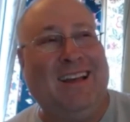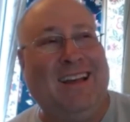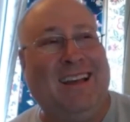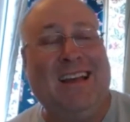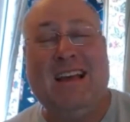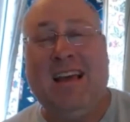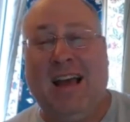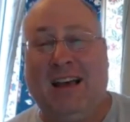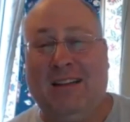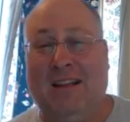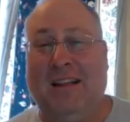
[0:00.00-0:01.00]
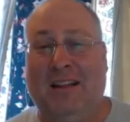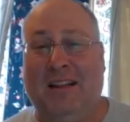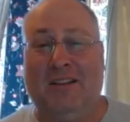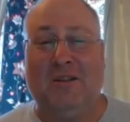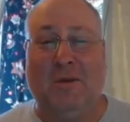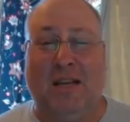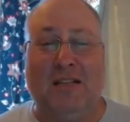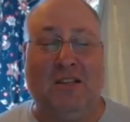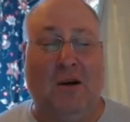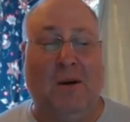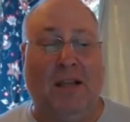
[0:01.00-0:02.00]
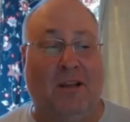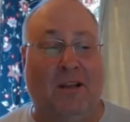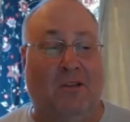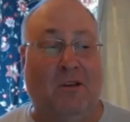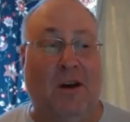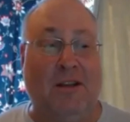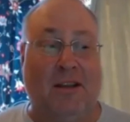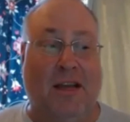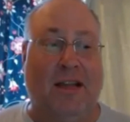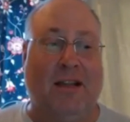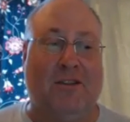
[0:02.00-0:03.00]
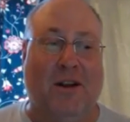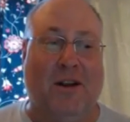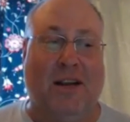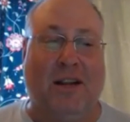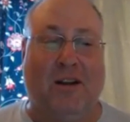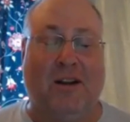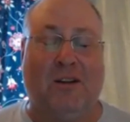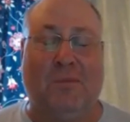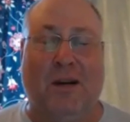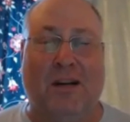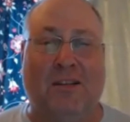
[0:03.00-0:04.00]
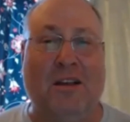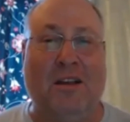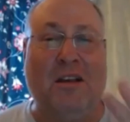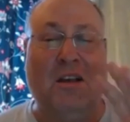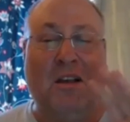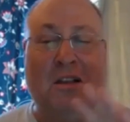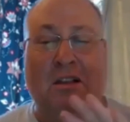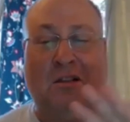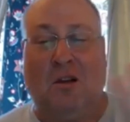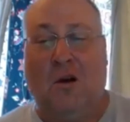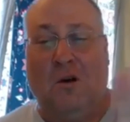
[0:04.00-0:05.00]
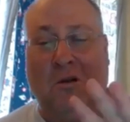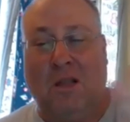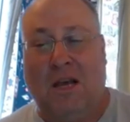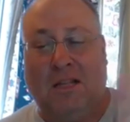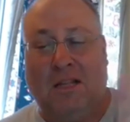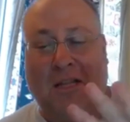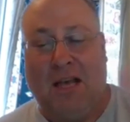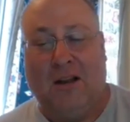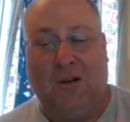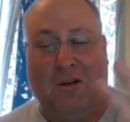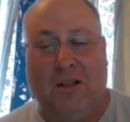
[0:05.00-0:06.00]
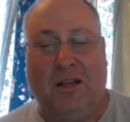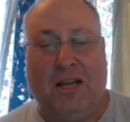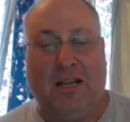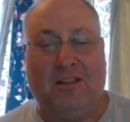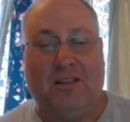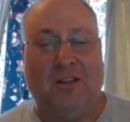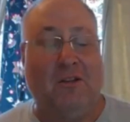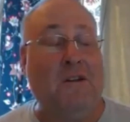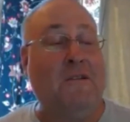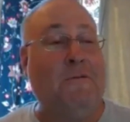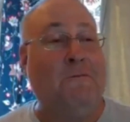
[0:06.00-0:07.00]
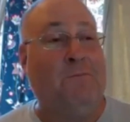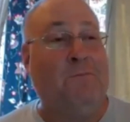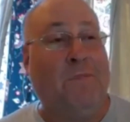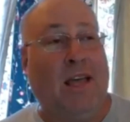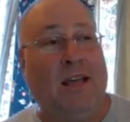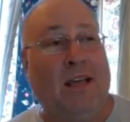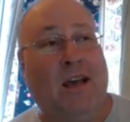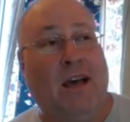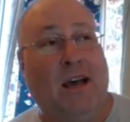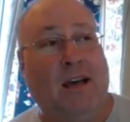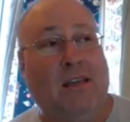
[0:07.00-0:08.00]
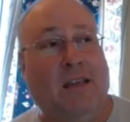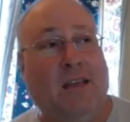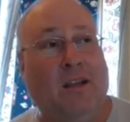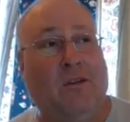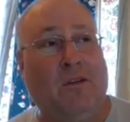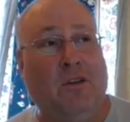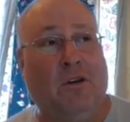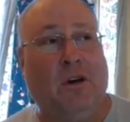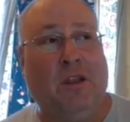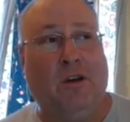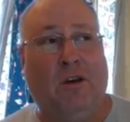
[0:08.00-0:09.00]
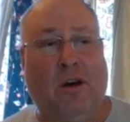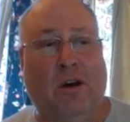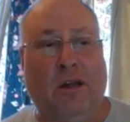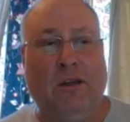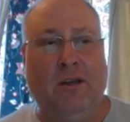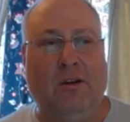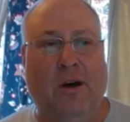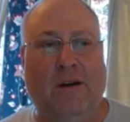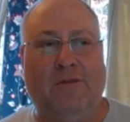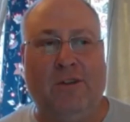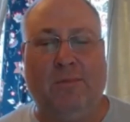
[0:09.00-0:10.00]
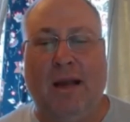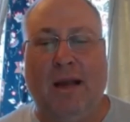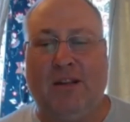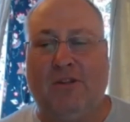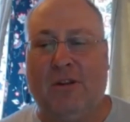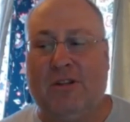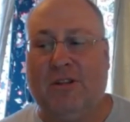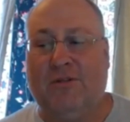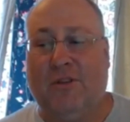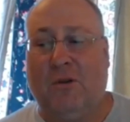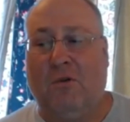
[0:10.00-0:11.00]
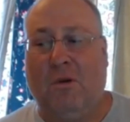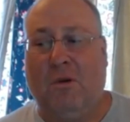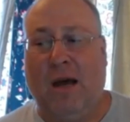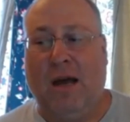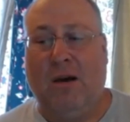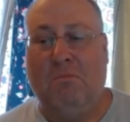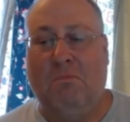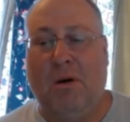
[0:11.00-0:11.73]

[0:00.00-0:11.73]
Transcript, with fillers: uh, hmm. just because nobody in the crew has any training or experience, don't let that hold it against you. Then uh, you know you'll you'll you'll have some magic crystals for a while, but